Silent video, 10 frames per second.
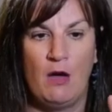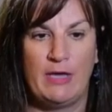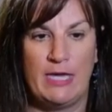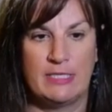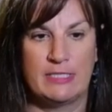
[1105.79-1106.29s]

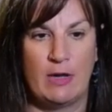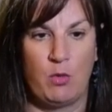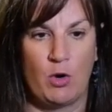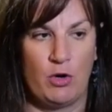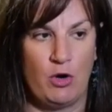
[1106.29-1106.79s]
cases that
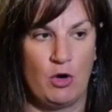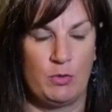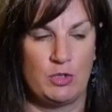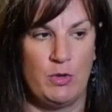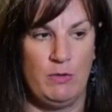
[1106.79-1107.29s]
weren't heard
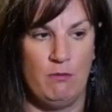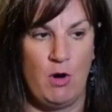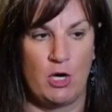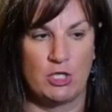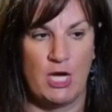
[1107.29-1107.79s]
between March